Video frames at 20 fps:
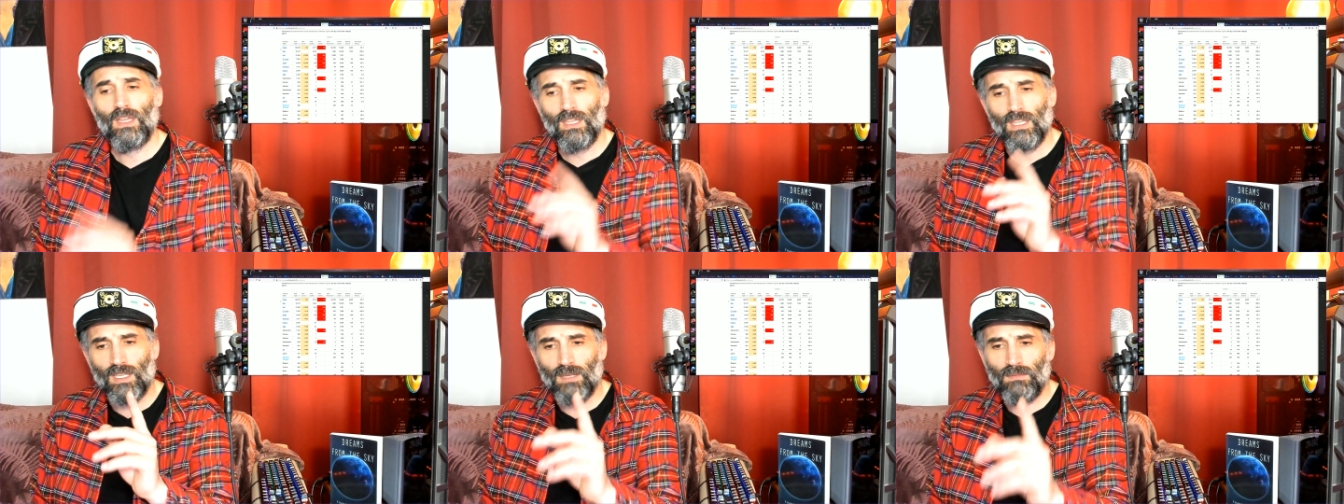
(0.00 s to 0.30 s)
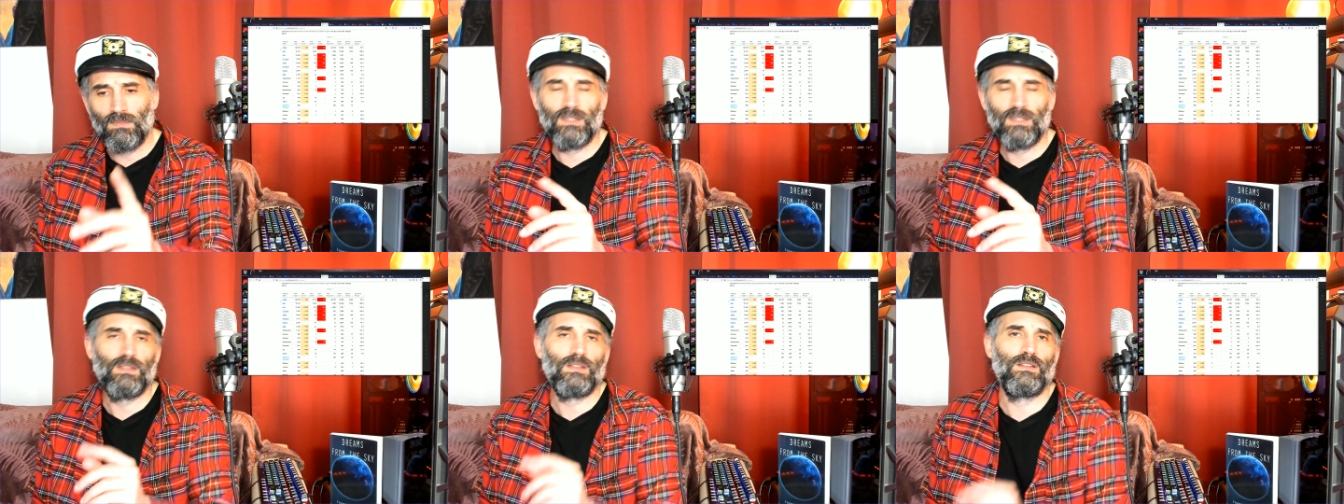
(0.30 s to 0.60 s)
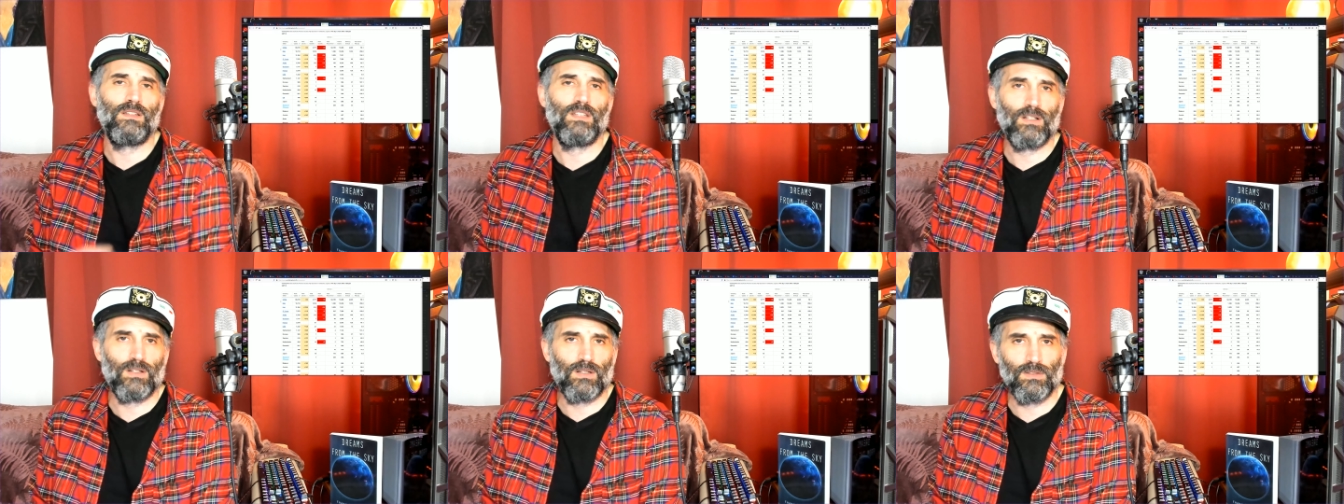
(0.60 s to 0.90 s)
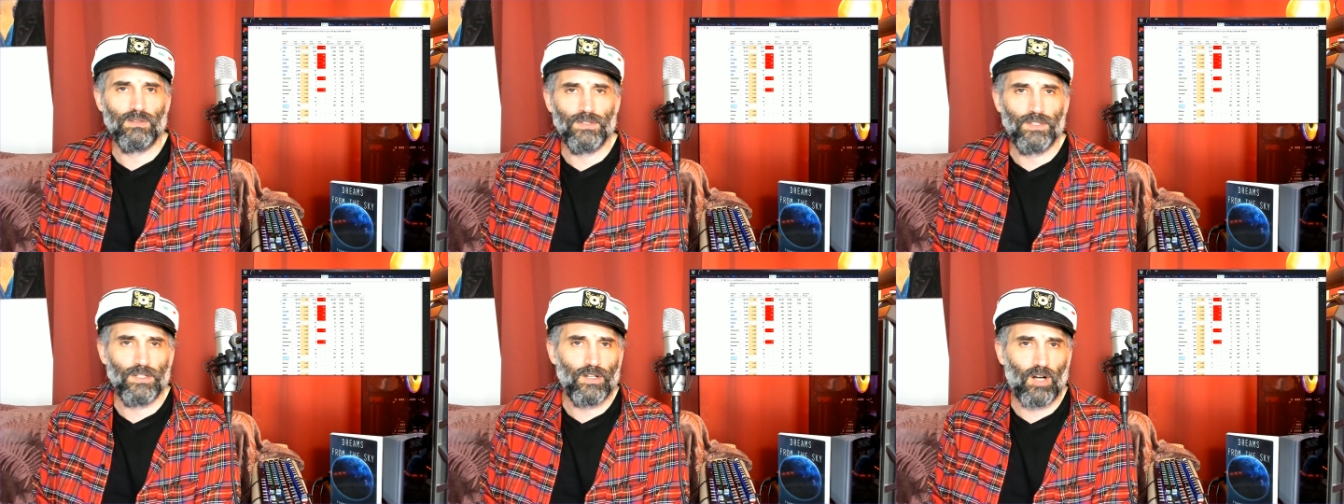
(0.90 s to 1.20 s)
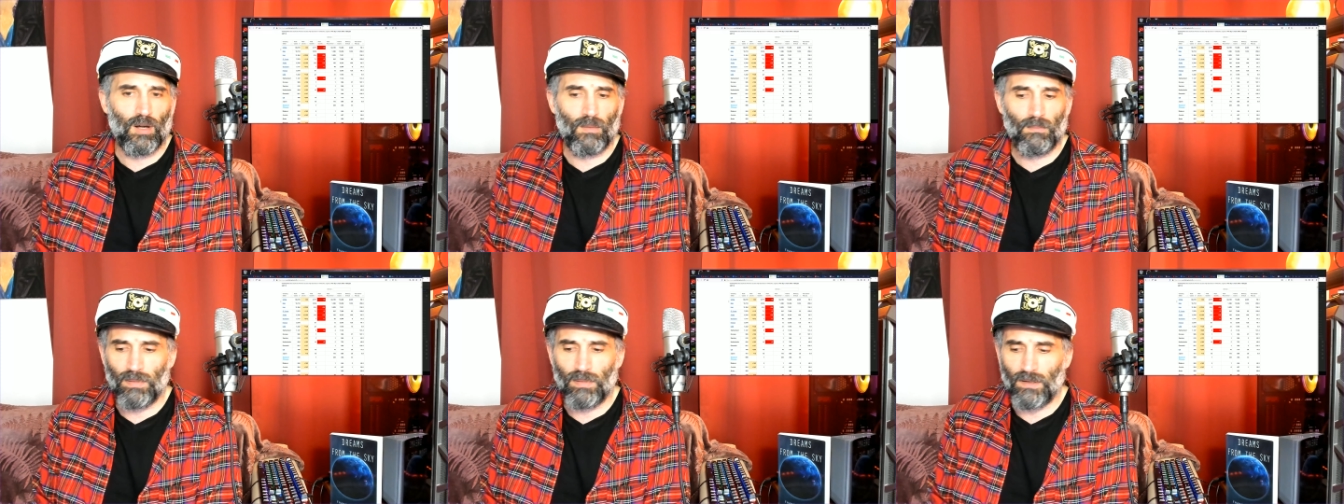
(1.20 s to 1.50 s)
he immediately called the
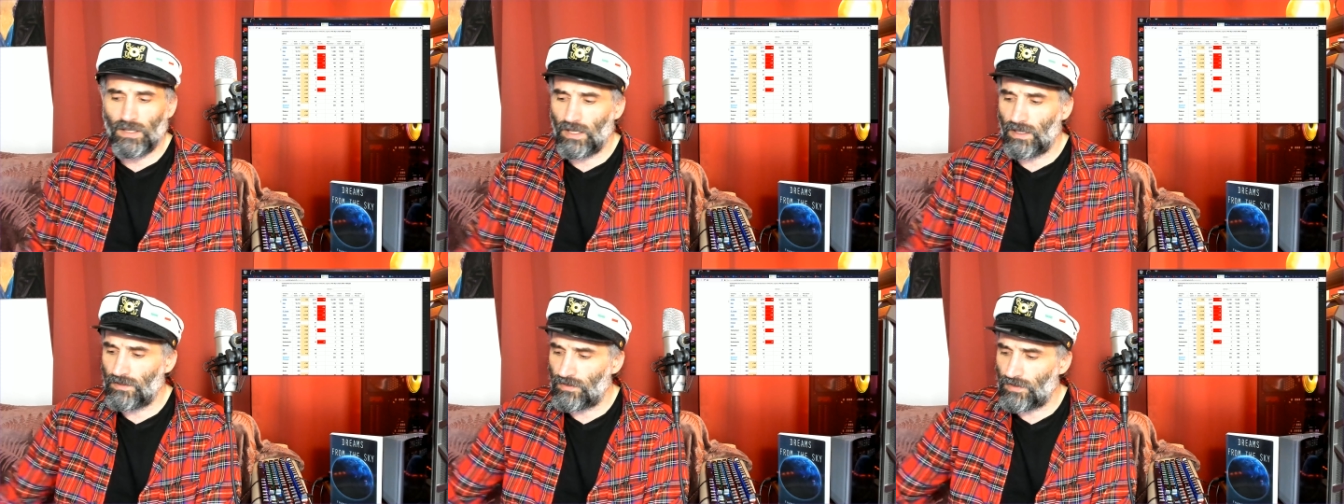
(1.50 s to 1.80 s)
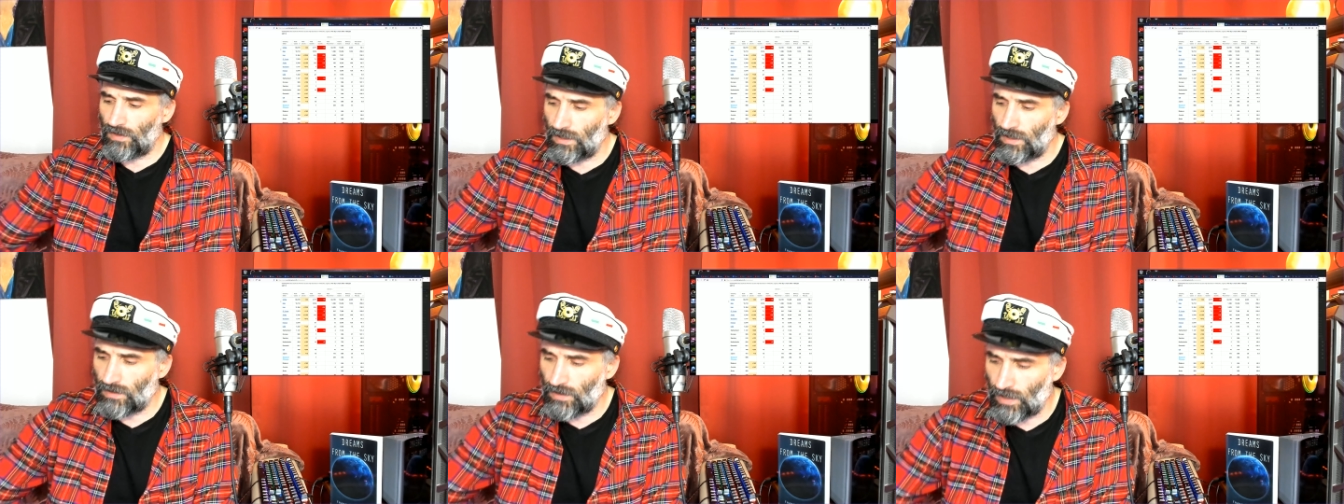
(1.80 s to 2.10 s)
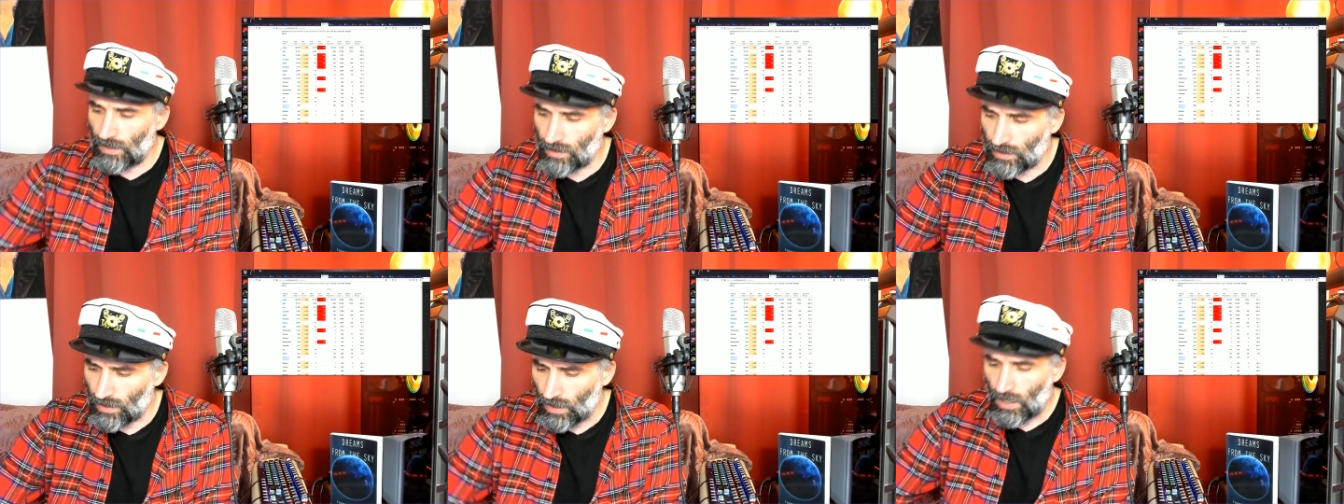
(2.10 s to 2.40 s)
company and said, like,